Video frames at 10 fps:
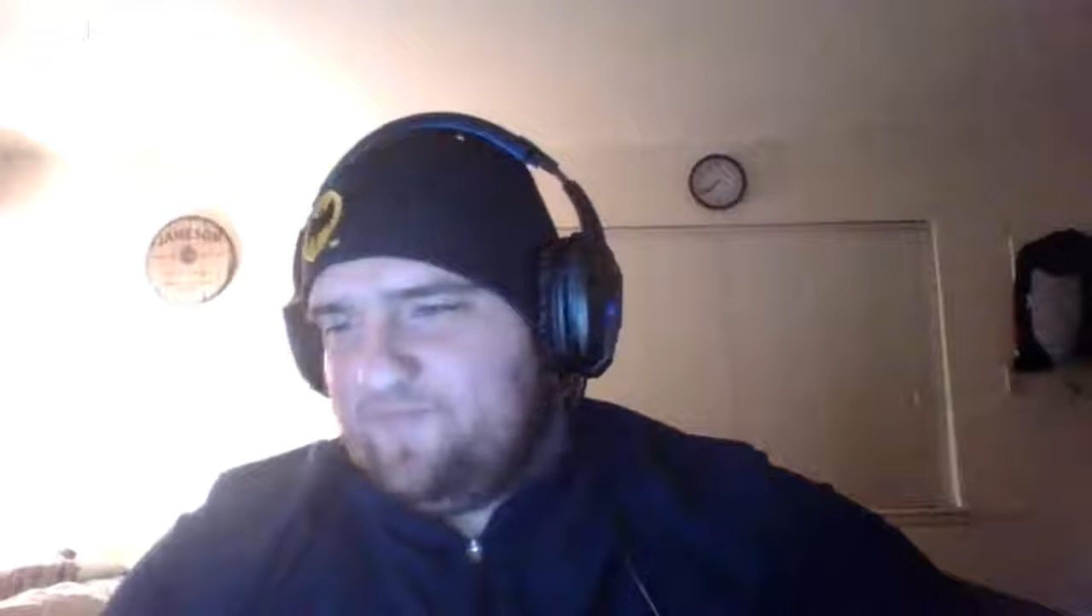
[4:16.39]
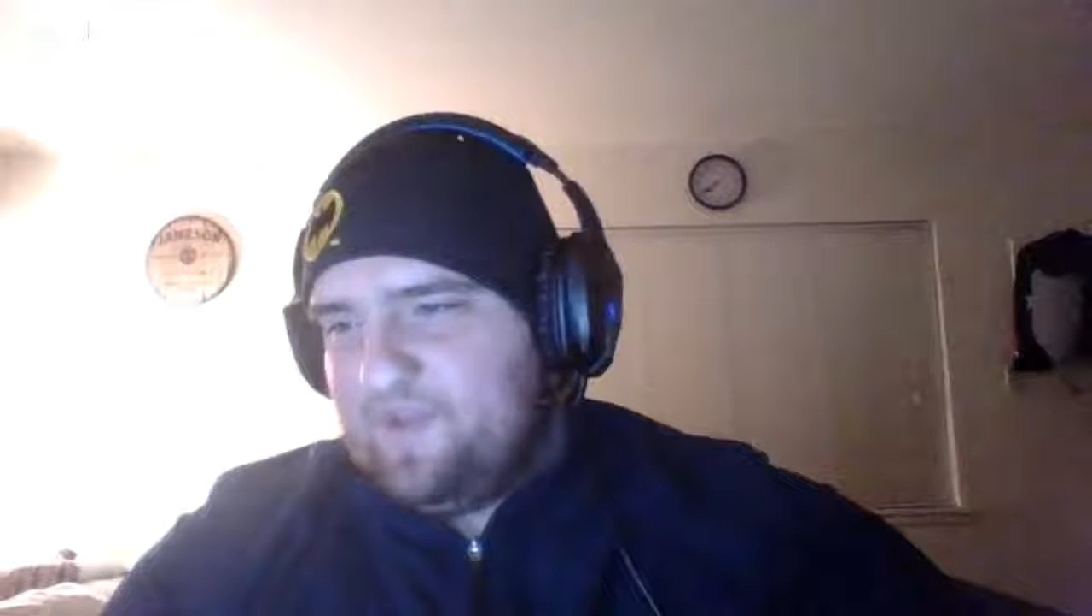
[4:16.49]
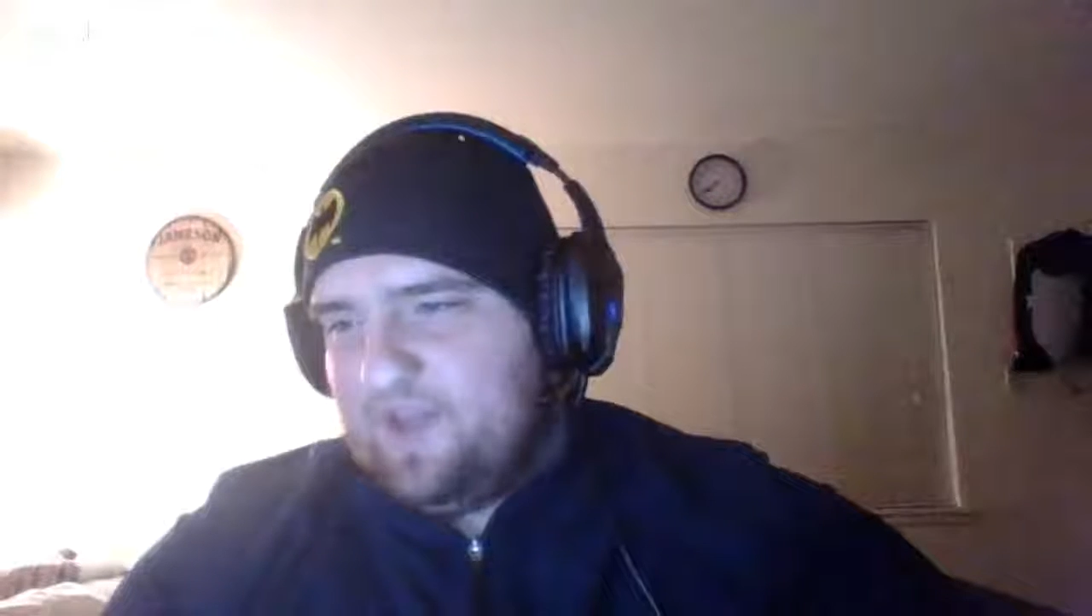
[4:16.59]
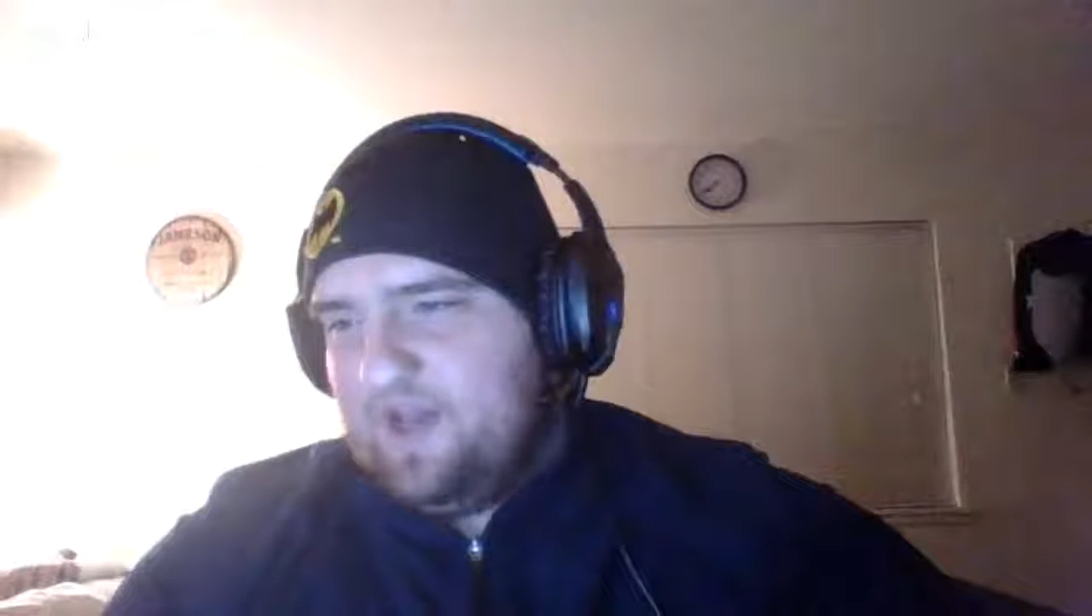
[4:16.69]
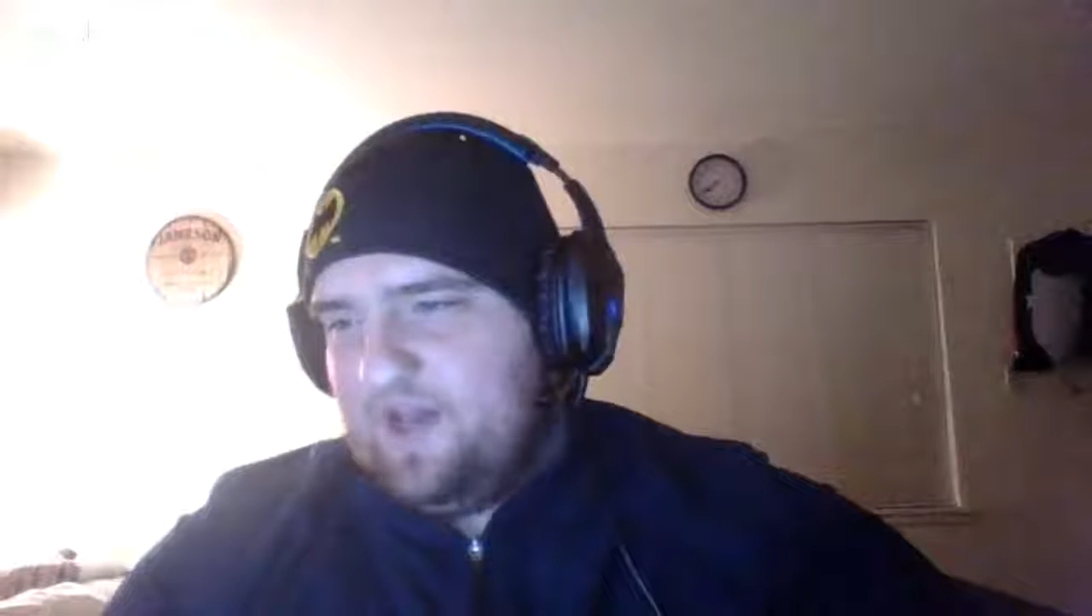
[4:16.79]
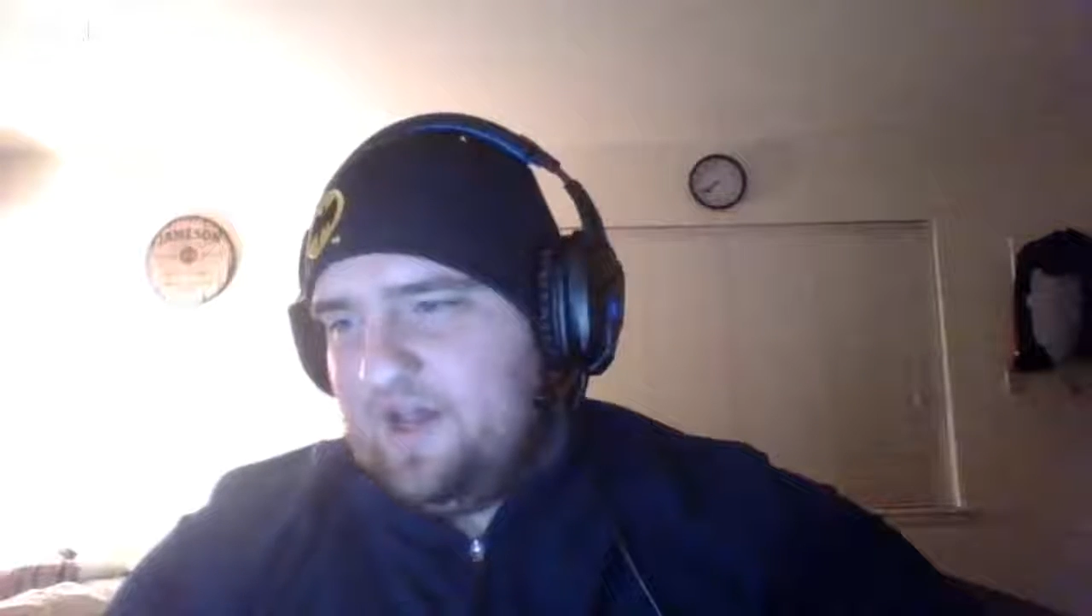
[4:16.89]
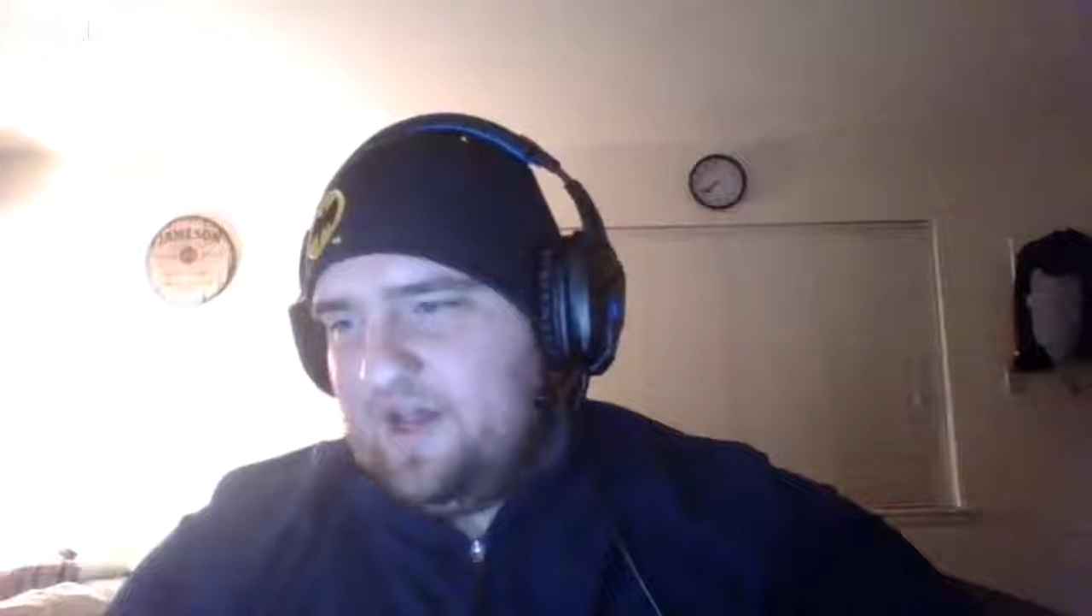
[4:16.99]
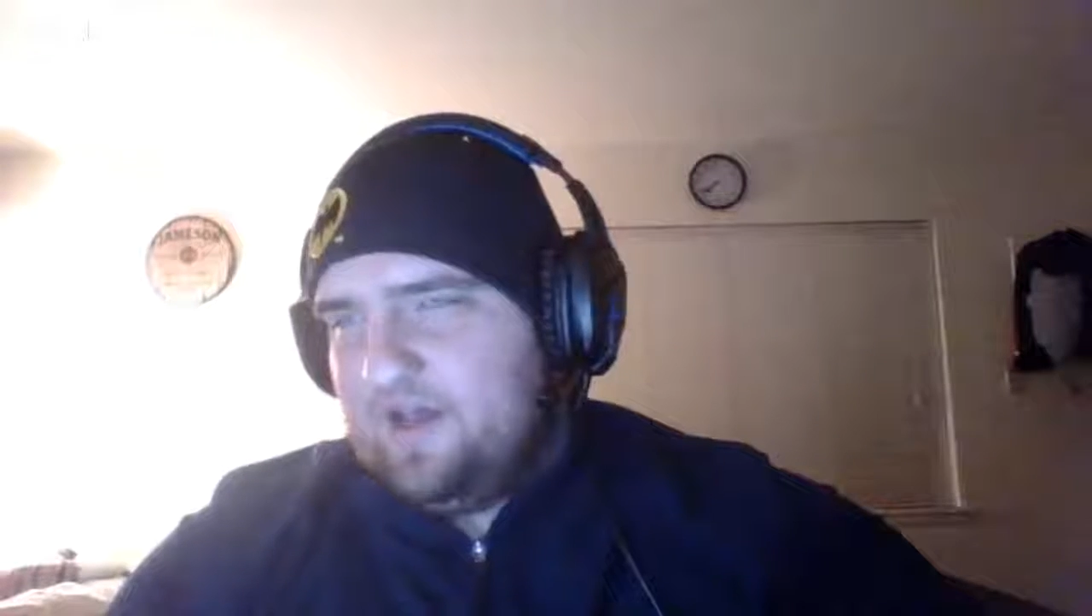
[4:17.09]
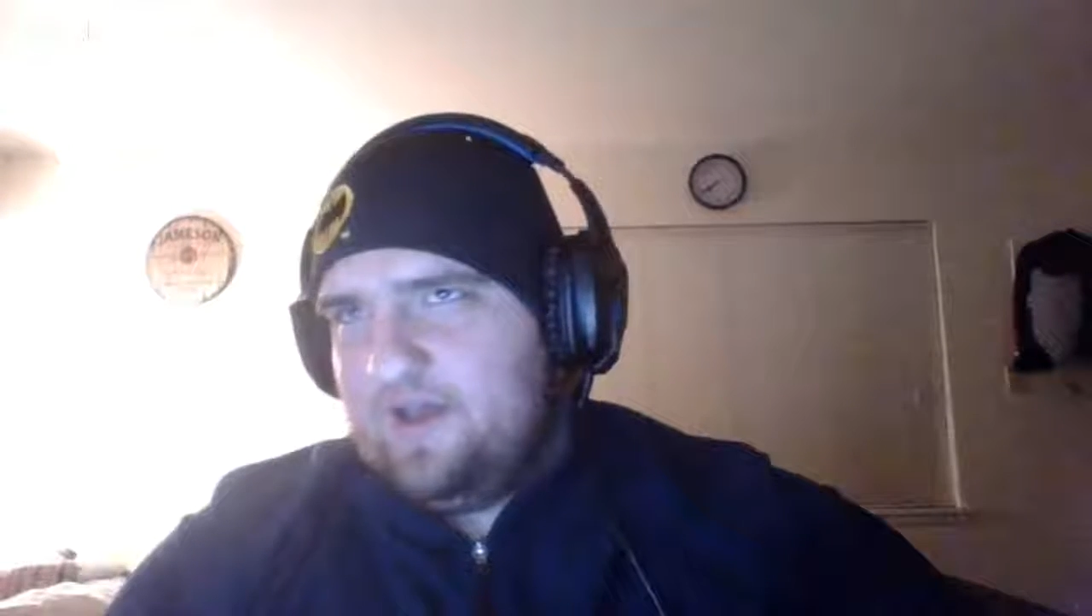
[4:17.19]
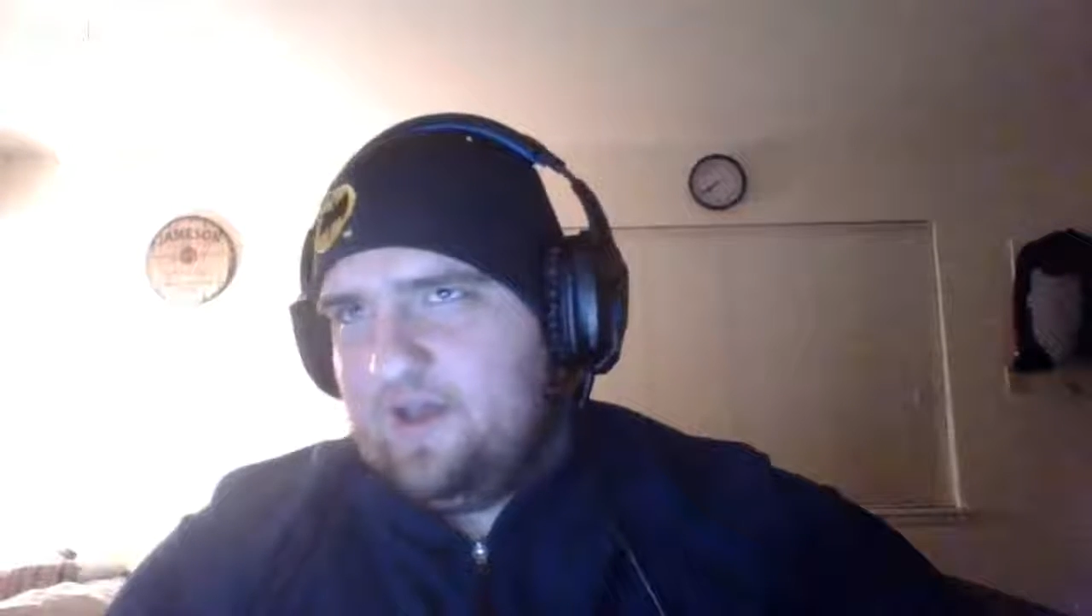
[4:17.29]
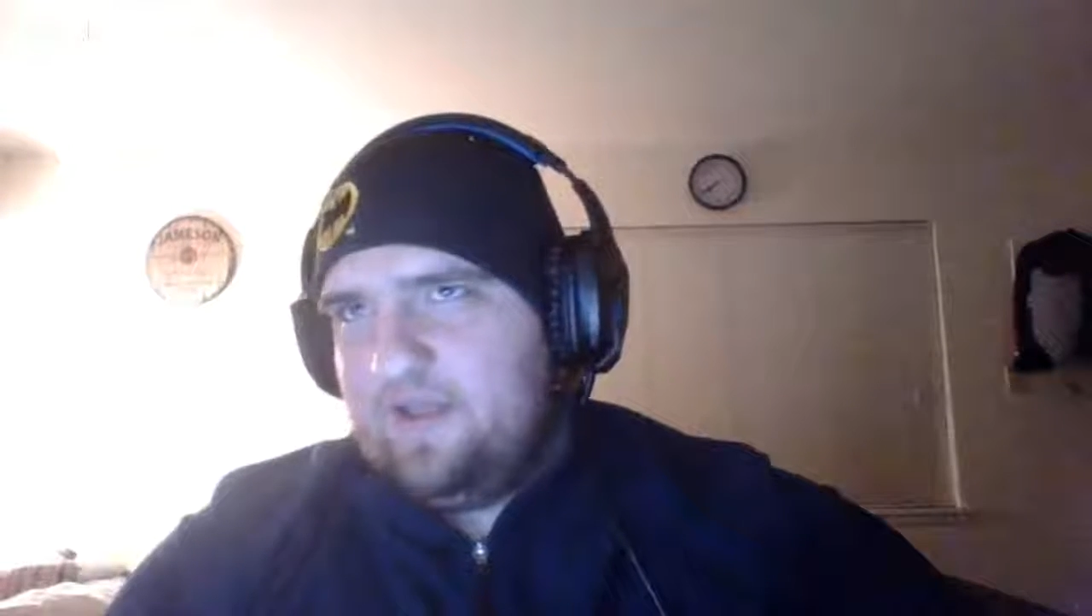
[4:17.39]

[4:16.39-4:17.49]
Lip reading: The